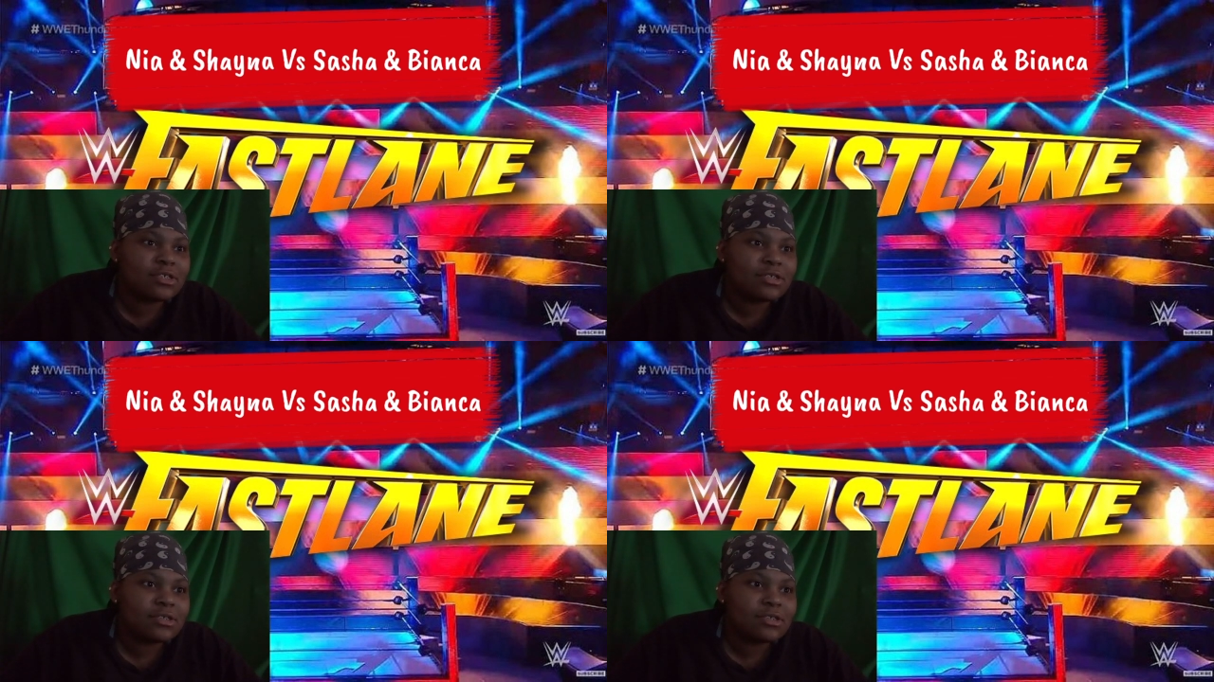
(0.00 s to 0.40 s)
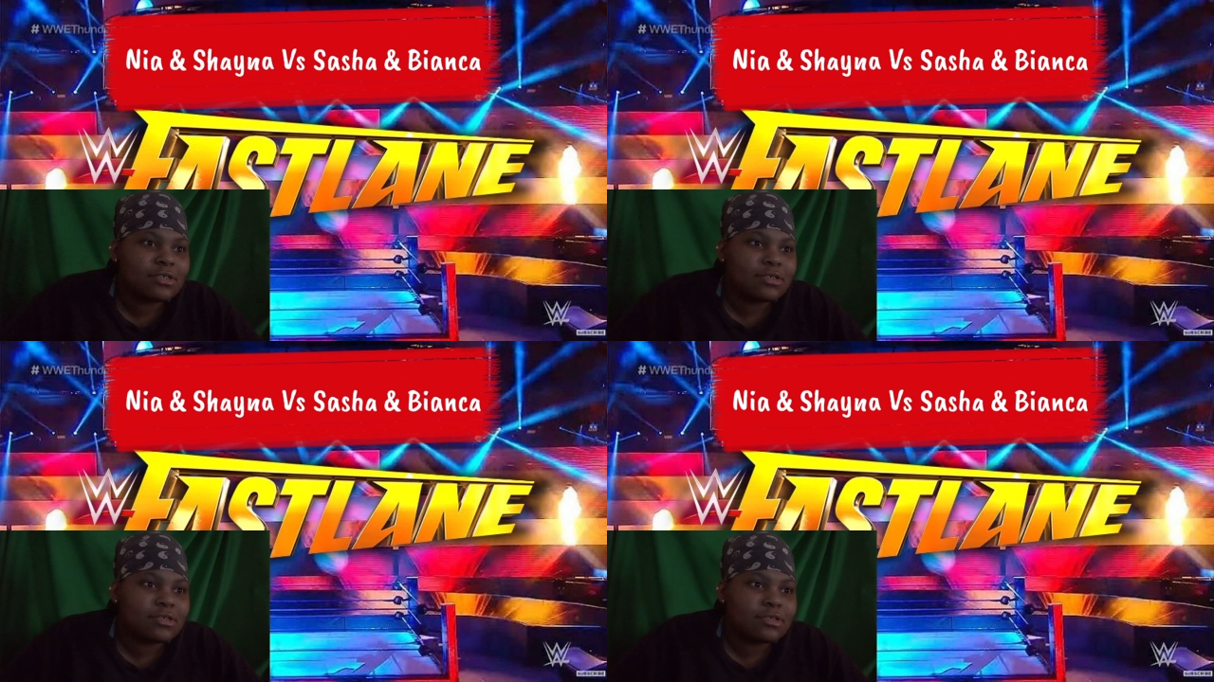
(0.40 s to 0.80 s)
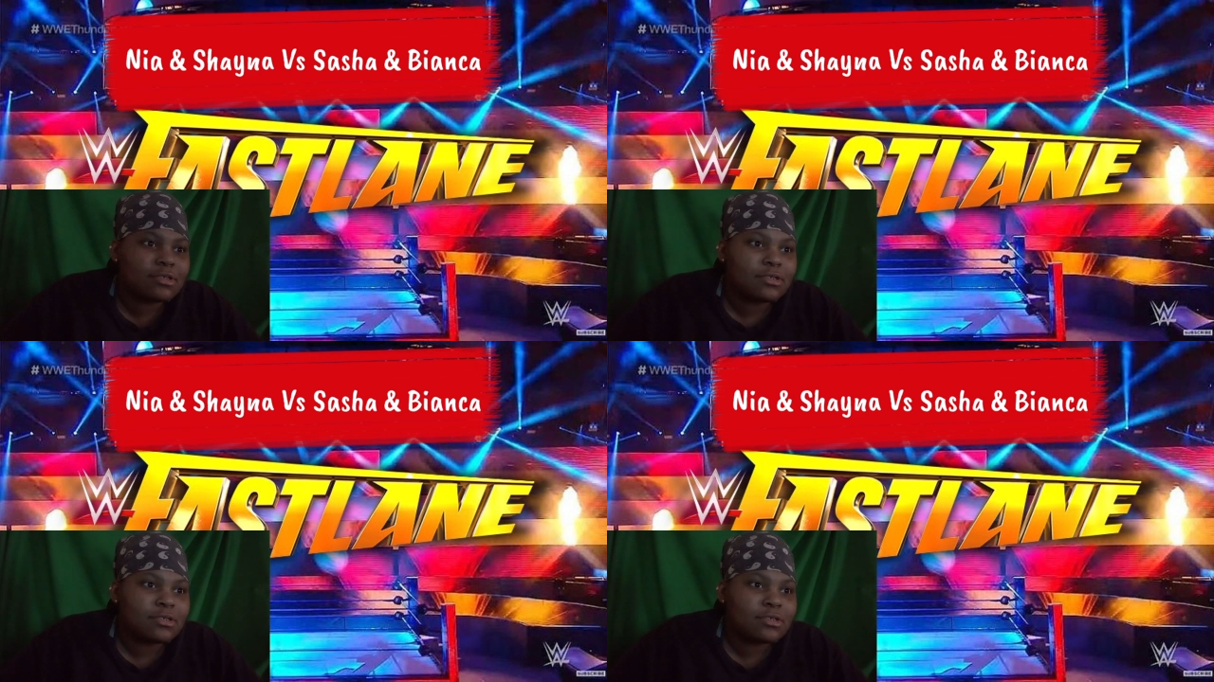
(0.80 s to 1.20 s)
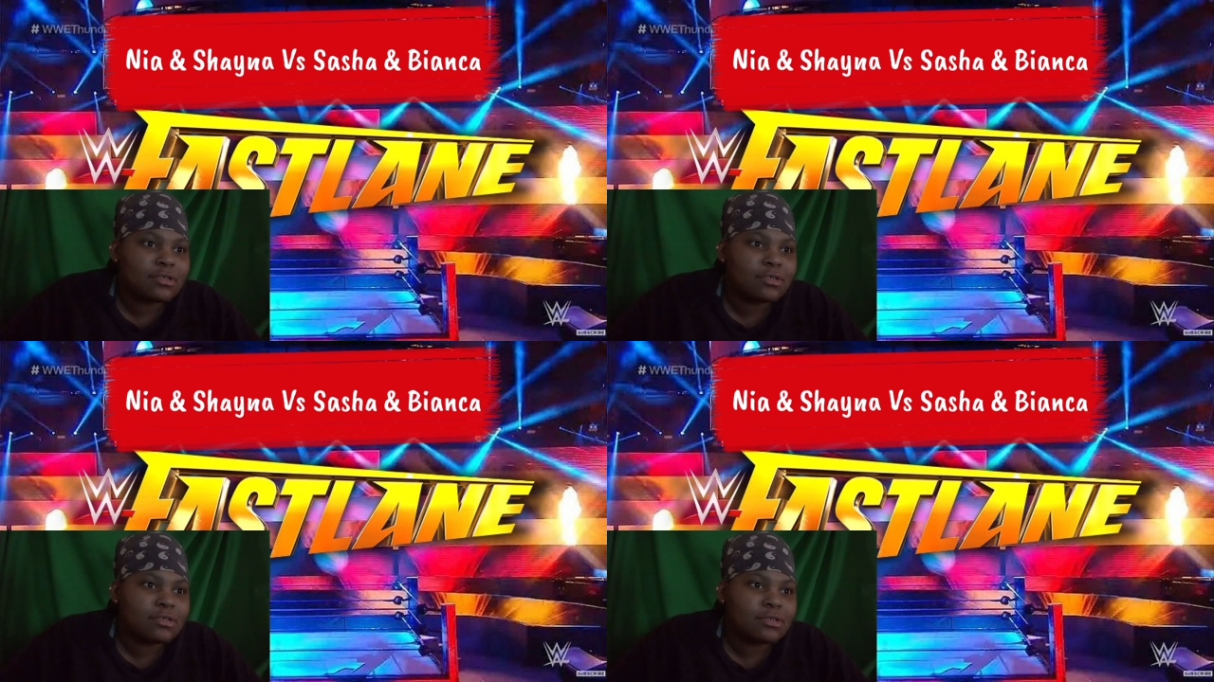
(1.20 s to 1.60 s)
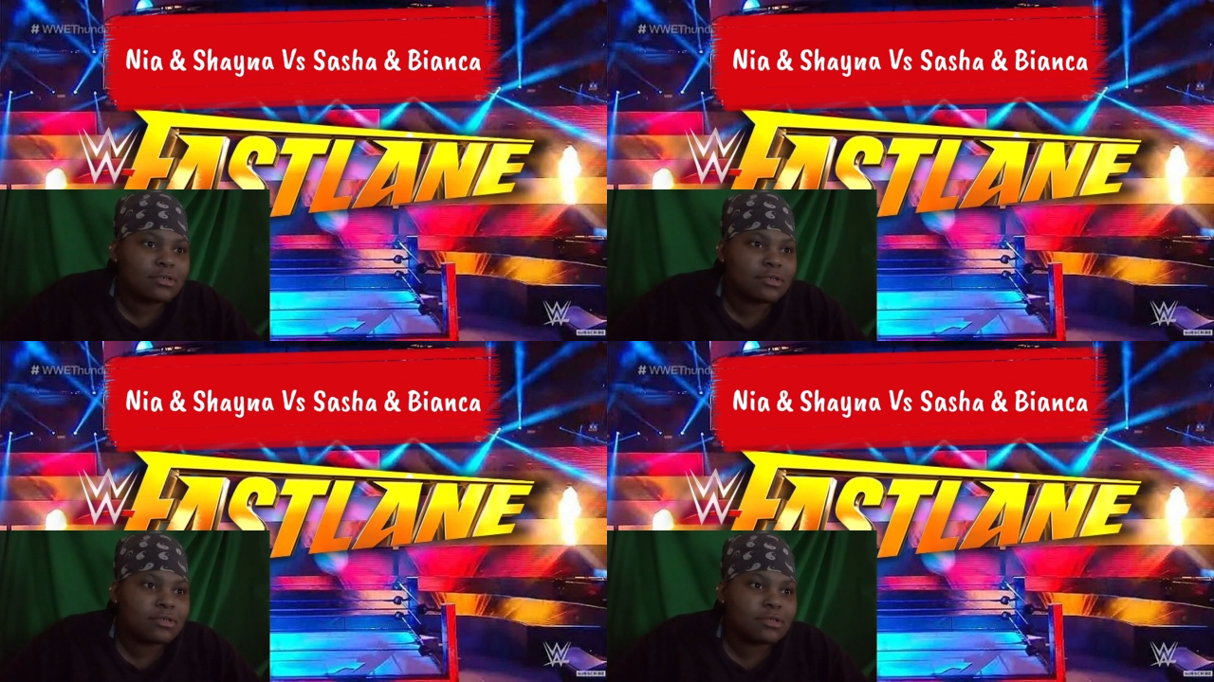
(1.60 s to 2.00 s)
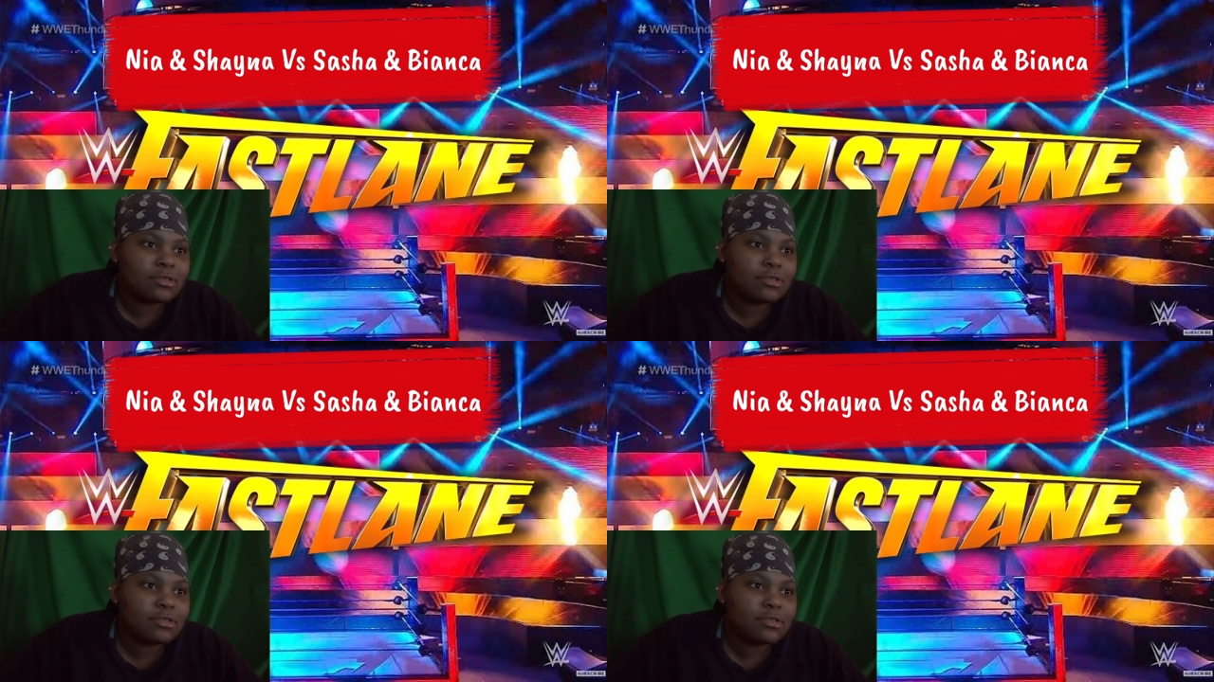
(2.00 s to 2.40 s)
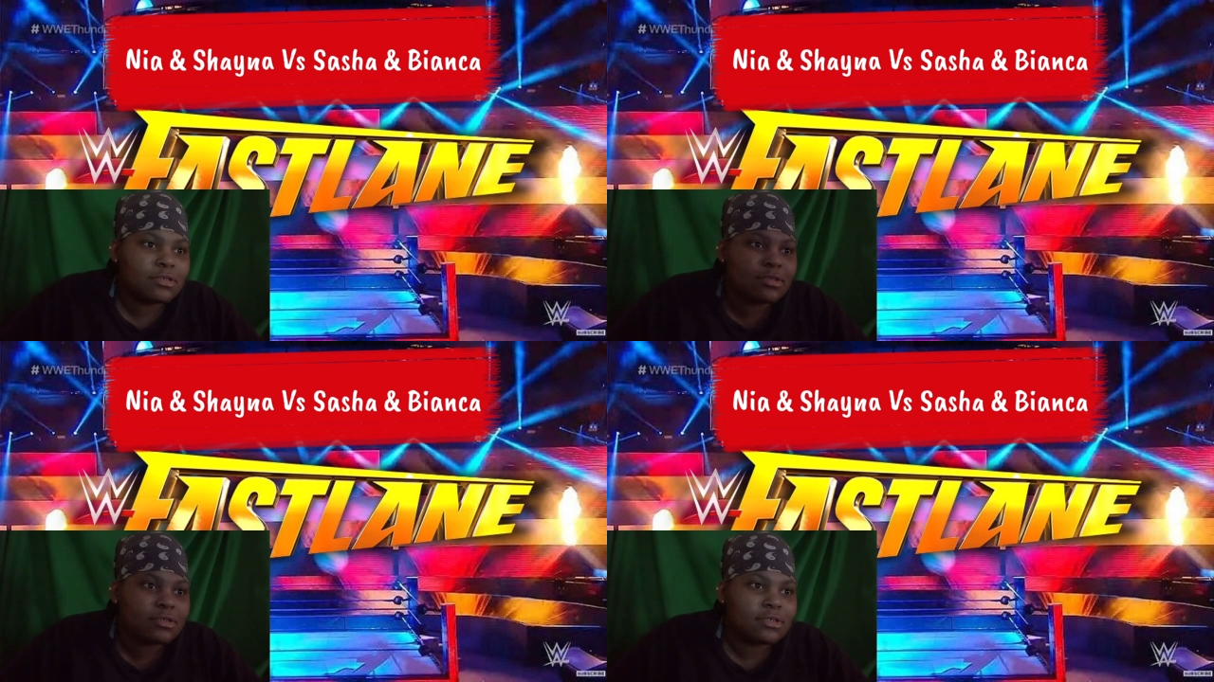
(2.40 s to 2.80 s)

No one is speaking in this clip.